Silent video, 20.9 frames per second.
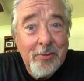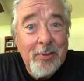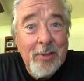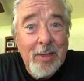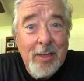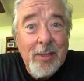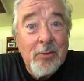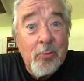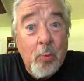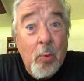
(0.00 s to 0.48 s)

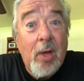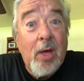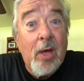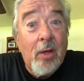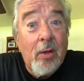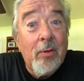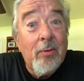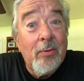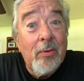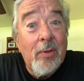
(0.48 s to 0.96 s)
as
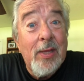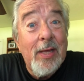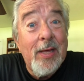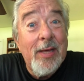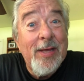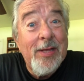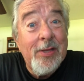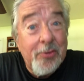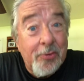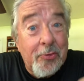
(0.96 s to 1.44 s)
well
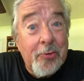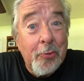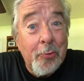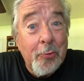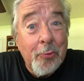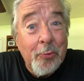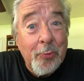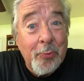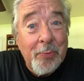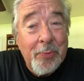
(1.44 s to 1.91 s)
in
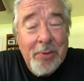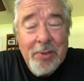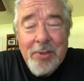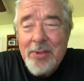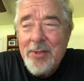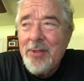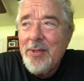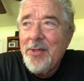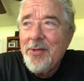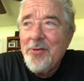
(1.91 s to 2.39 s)
Zoom.
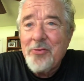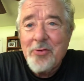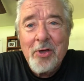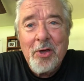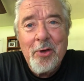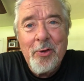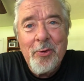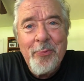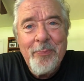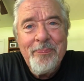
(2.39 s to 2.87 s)

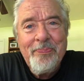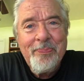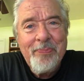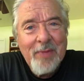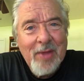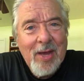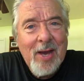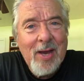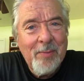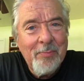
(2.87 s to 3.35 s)
So
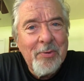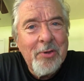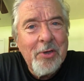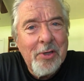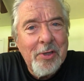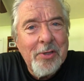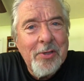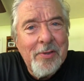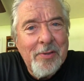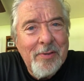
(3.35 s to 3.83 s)
I'm
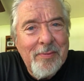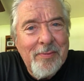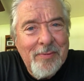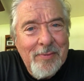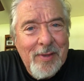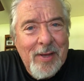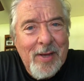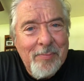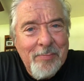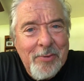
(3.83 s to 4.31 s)

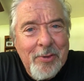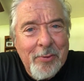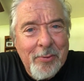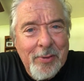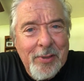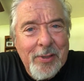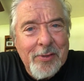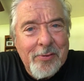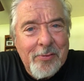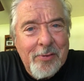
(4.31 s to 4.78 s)

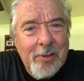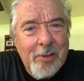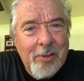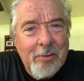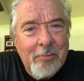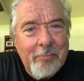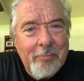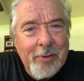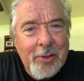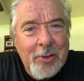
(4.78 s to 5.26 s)
doing this
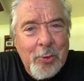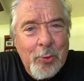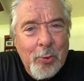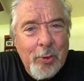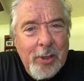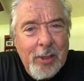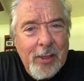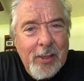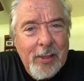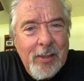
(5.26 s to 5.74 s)
little
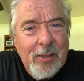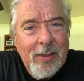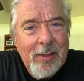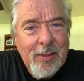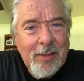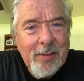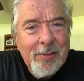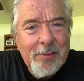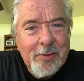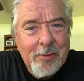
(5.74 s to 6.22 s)
recording
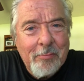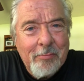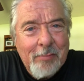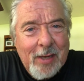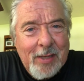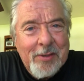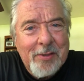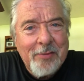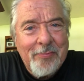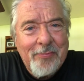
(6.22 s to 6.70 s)
to
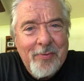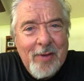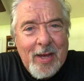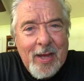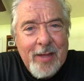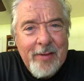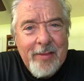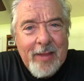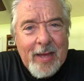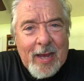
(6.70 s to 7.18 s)

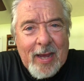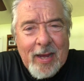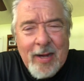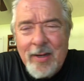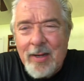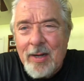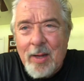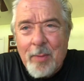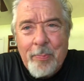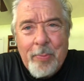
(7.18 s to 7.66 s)
rectify that,
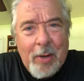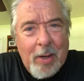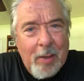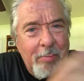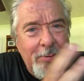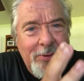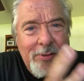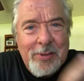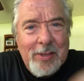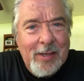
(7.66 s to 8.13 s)
and I'll
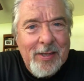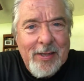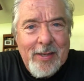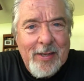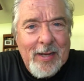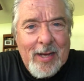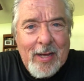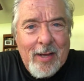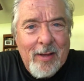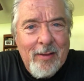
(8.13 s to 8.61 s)
probably send it
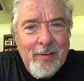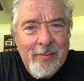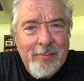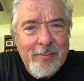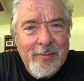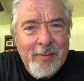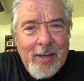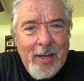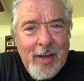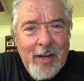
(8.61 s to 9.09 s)
out
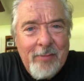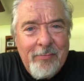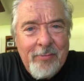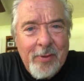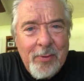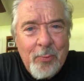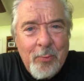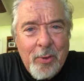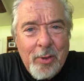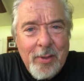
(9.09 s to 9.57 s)
to
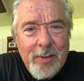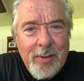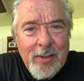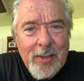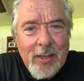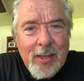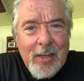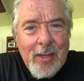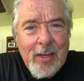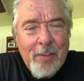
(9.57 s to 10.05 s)
everyone.
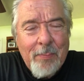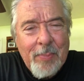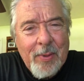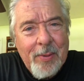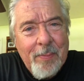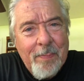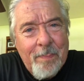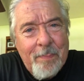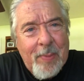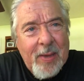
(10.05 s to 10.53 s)

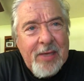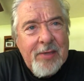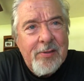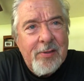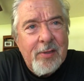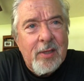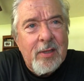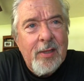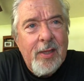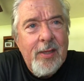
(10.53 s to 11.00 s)
But
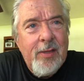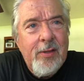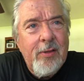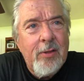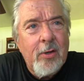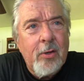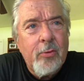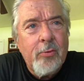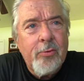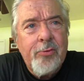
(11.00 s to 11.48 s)
basically,
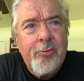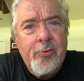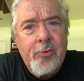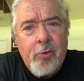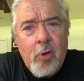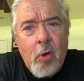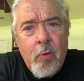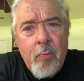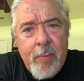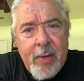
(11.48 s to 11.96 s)
there's
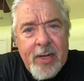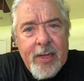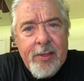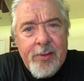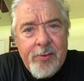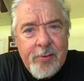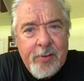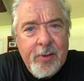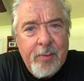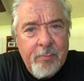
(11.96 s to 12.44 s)
so many
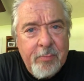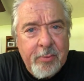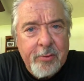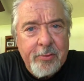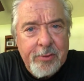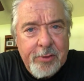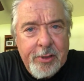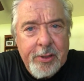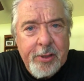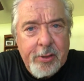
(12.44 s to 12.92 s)

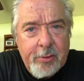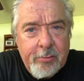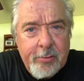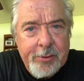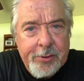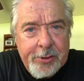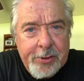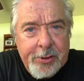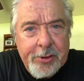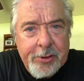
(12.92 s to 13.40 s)
symbols in the
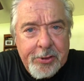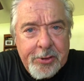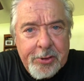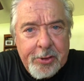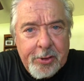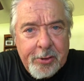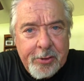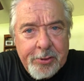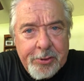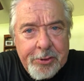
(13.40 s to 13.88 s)
Christian
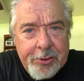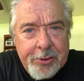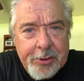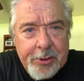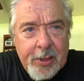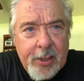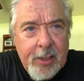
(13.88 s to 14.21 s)
church.